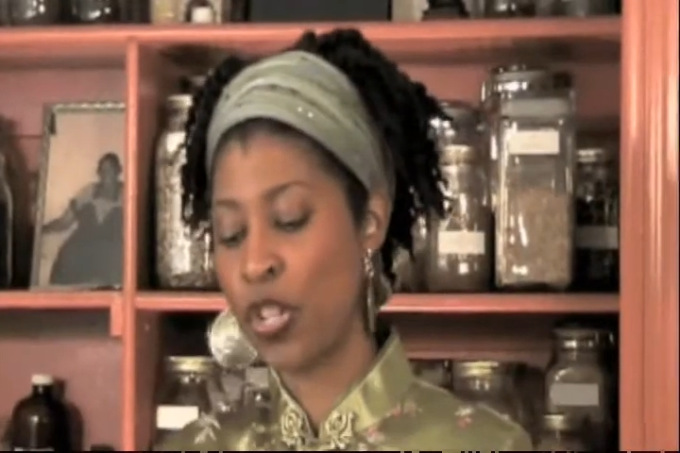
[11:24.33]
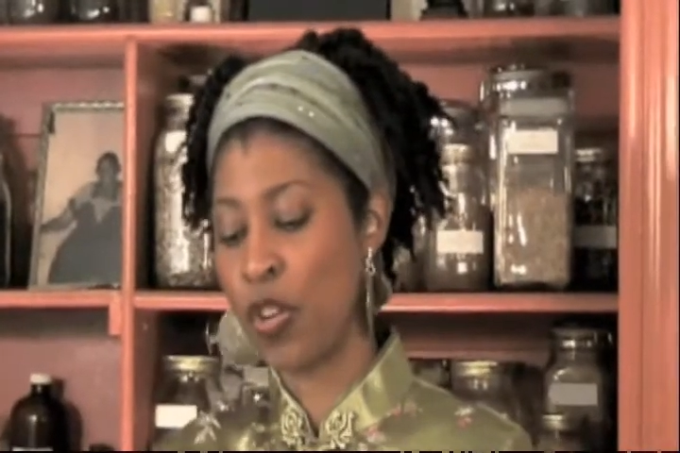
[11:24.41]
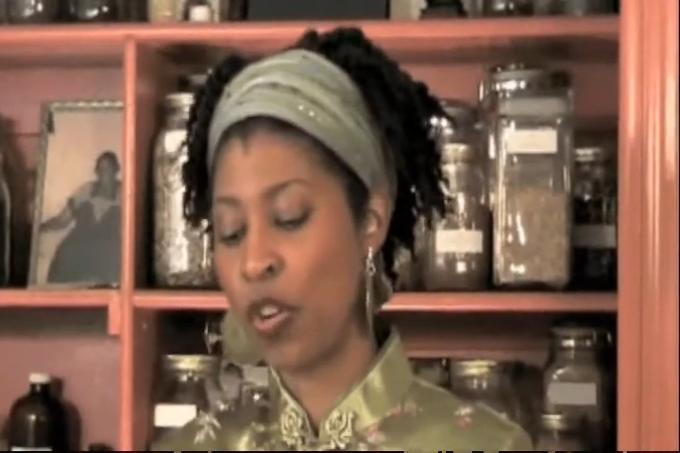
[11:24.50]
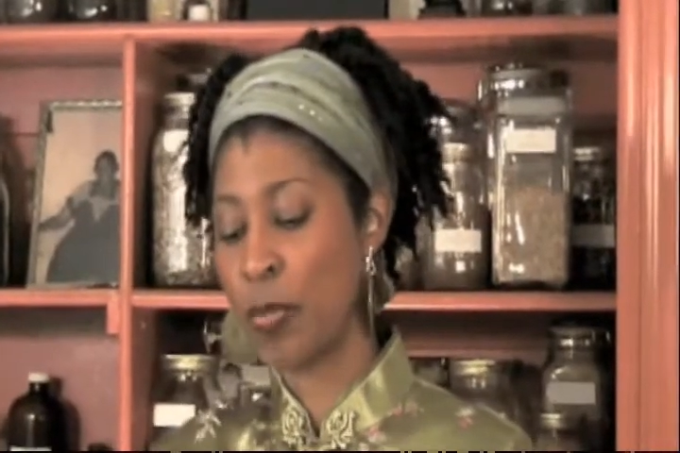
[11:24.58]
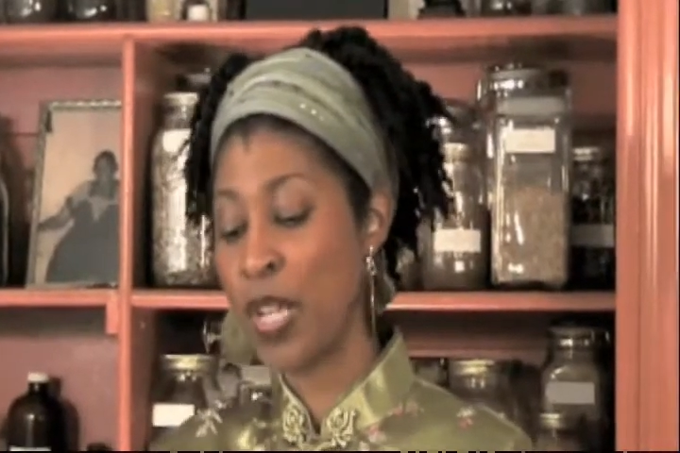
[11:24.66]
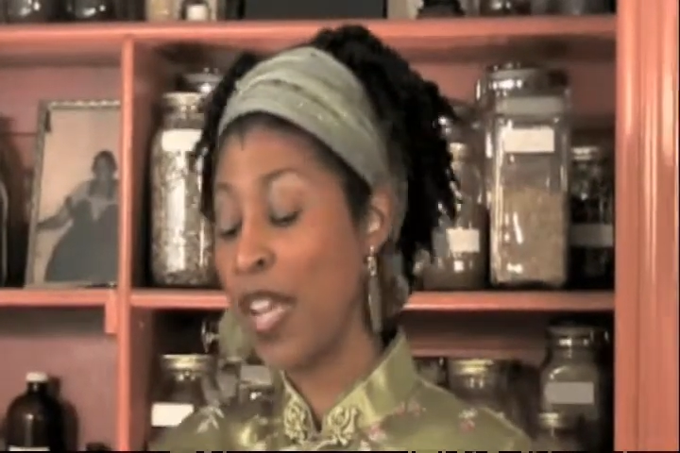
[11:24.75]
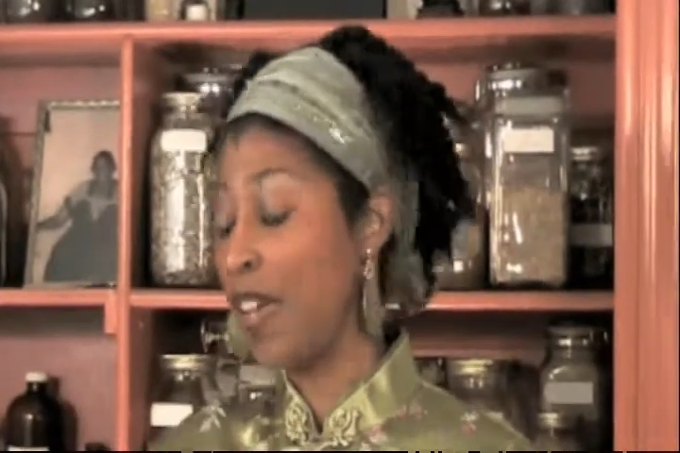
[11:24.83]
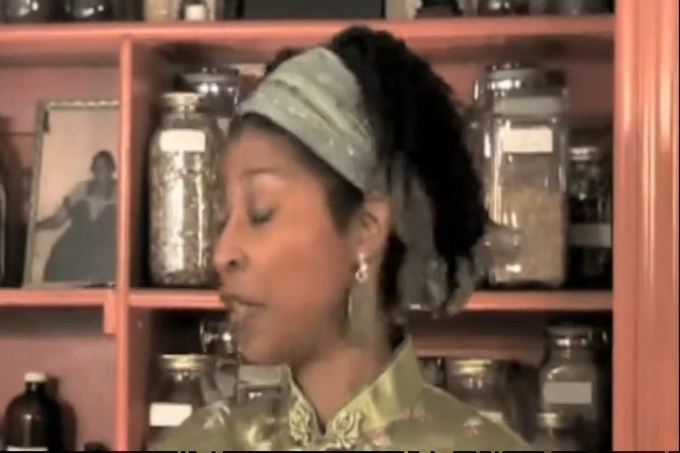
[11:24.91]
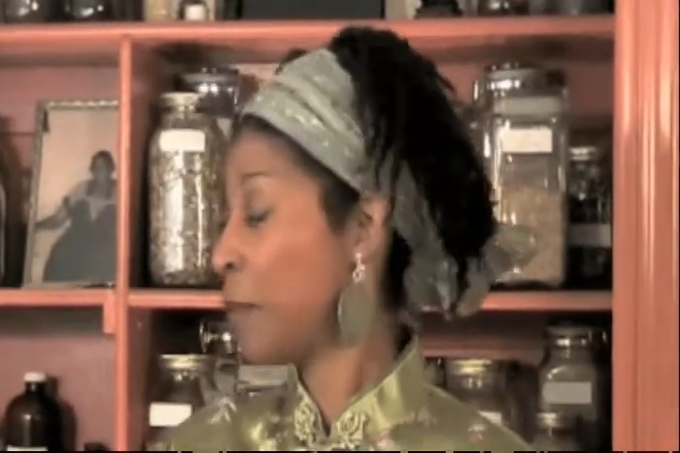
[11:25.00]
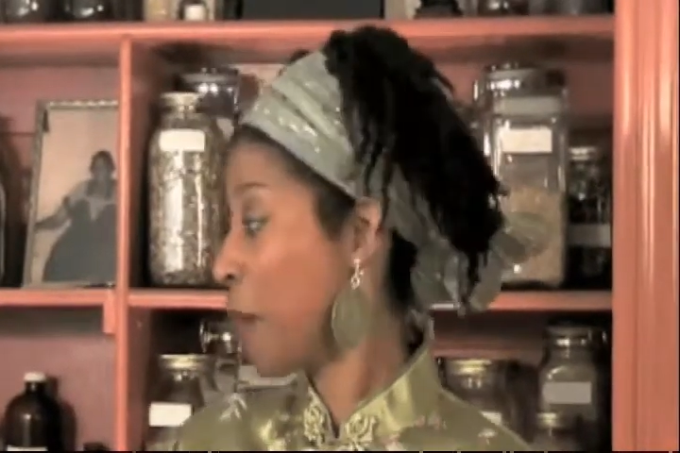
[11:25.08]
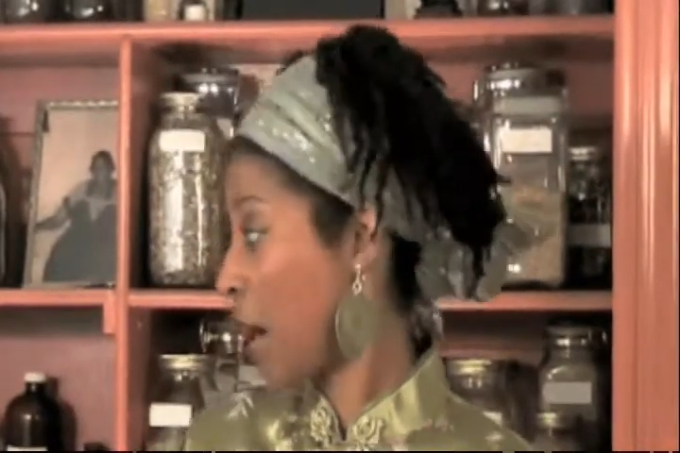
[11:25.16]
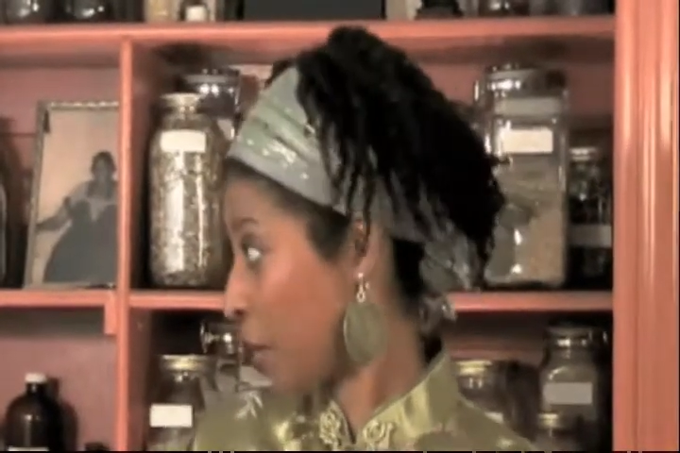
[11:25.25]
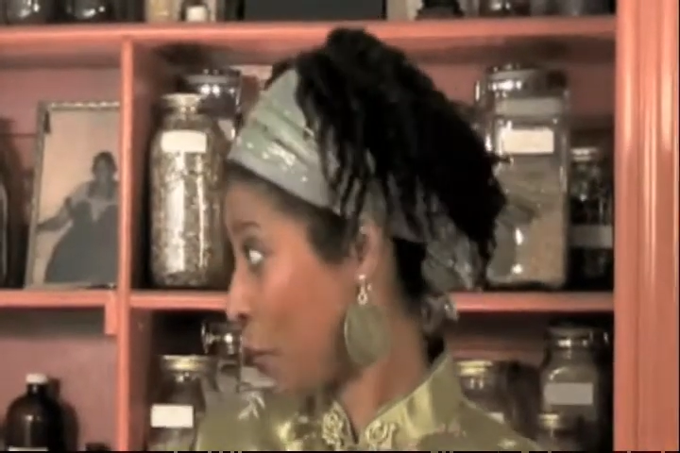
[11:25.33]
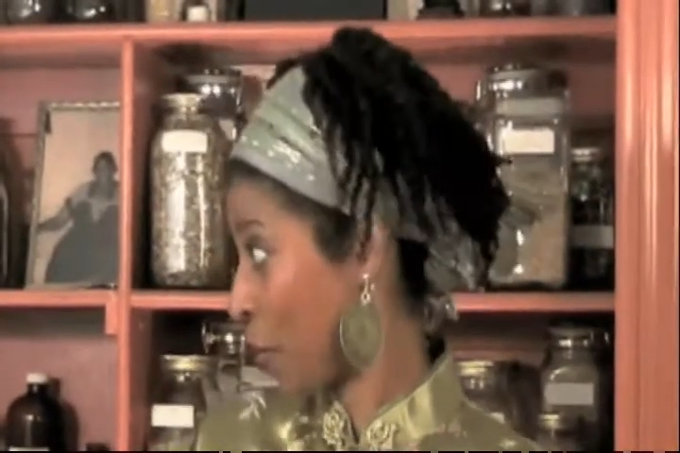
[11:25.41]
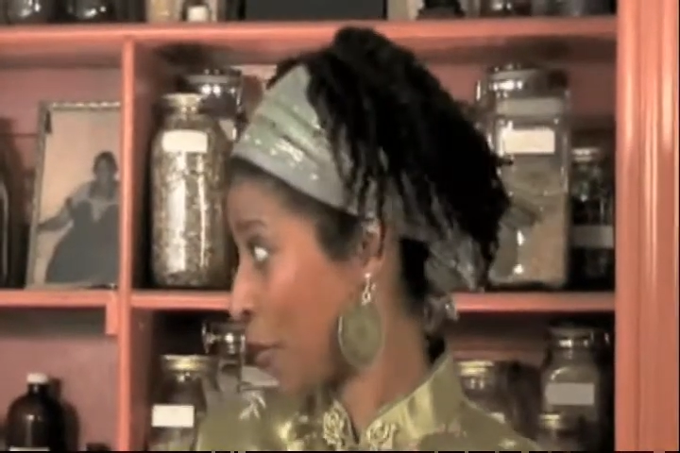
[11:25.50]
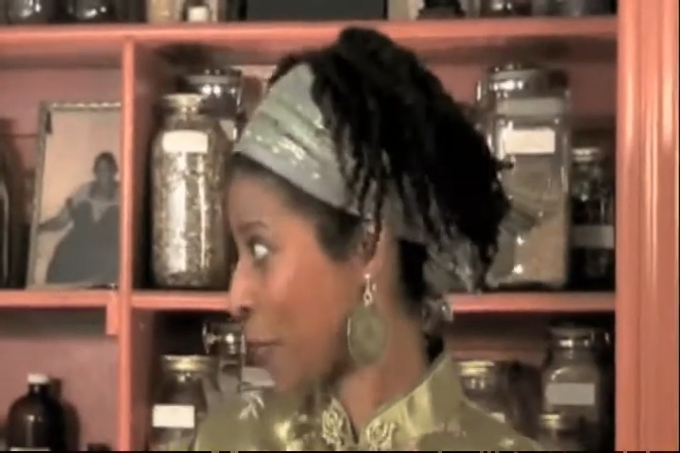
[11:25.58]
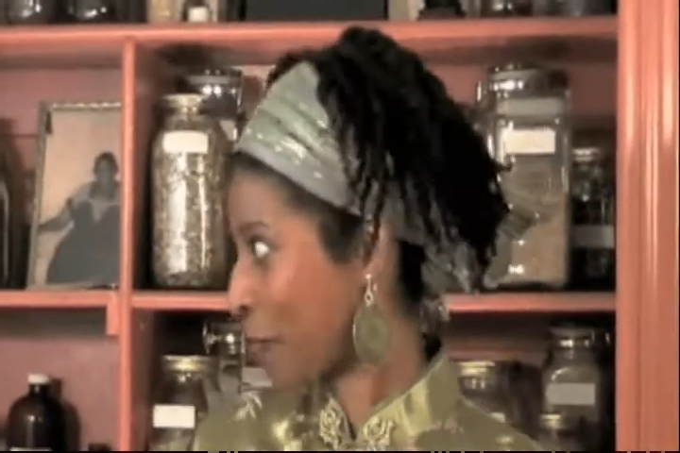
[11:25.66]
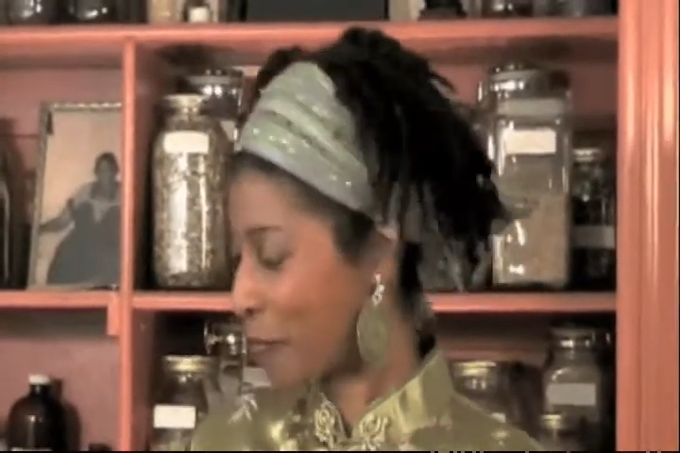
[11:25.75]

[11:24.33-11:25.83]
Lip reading: herbs, and then body work.